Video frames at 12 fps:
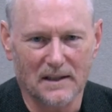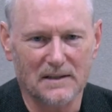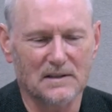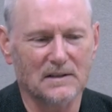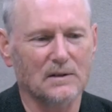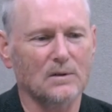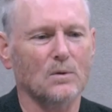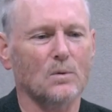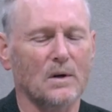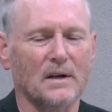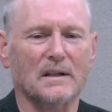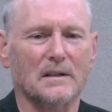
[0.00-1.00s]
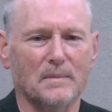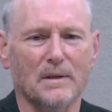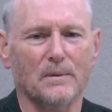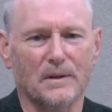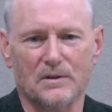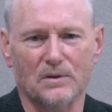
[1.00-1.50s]
I still want it to be
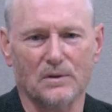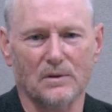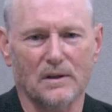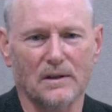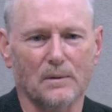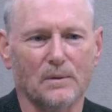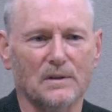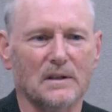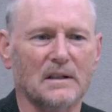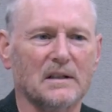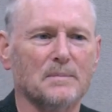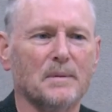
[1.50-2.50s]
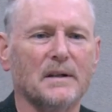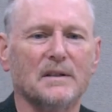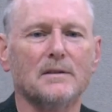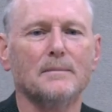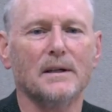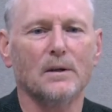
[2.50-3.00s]
original, and I want the
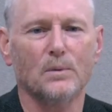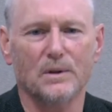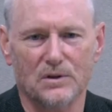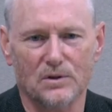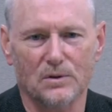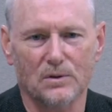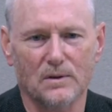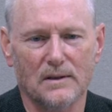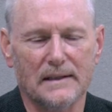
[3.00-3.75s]
experience to be original,